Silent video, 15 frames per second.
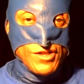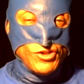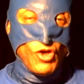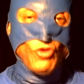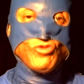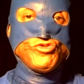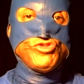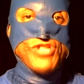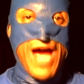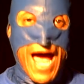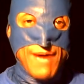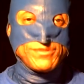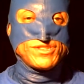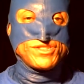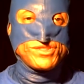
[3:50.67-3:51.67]
Those
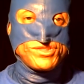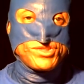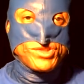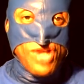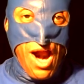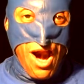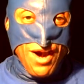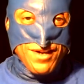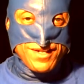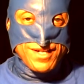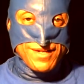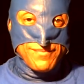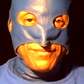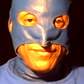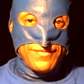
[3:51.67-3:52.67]
jobs
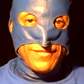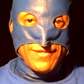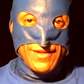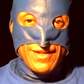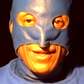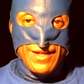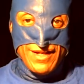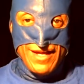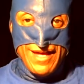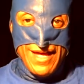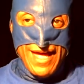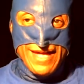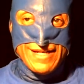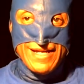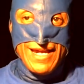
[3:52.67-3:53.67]
start
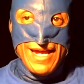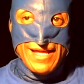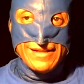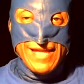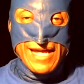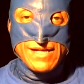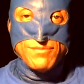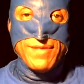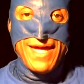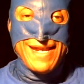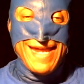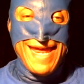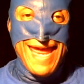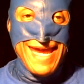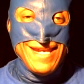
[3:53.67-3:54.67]
at a lot of them,
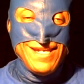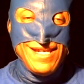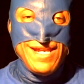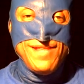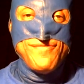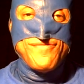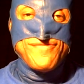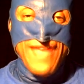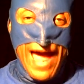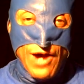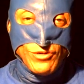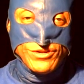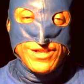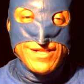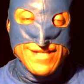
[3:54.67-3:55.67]
80
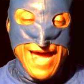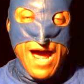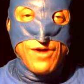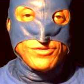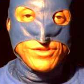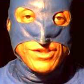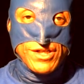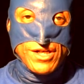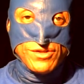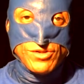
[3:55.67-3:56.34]
$1,000 a year.